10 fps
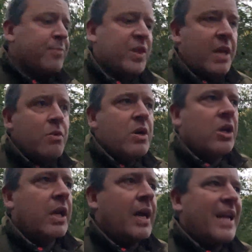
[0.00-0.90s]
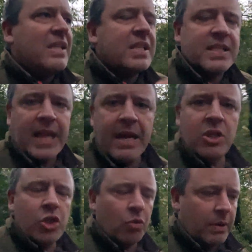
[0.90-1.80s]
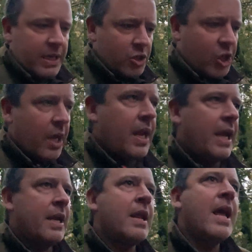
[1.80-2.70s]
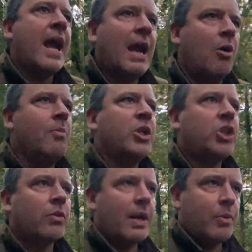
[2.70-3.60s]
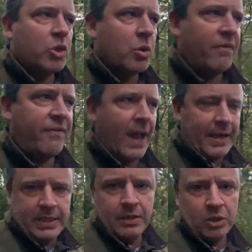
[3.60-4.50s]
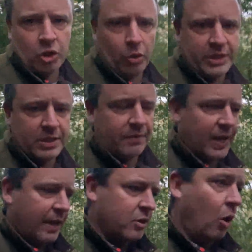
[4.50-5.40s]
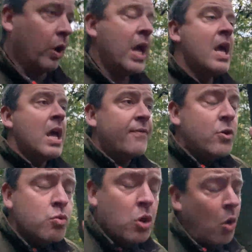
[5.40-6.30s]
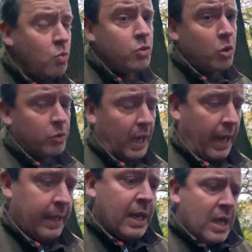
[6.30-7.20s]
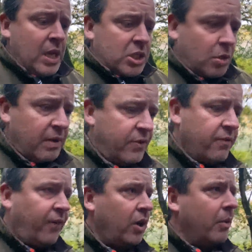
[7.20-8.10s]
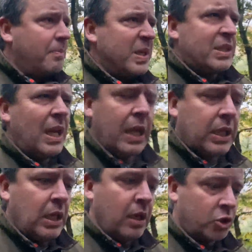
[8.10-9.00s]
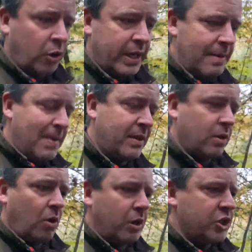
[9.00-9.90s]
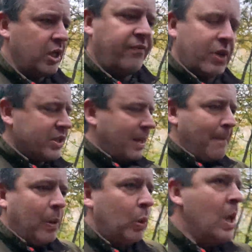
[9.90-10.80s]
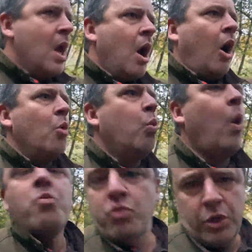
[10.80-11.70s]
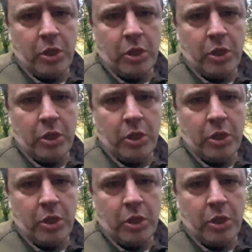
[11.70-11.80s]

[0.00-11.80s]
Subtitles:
then you are going to extend your reach in how much you're able to affect the choices of that dog. If you don't do that, so if you follow a particular training methodology, for example, I won't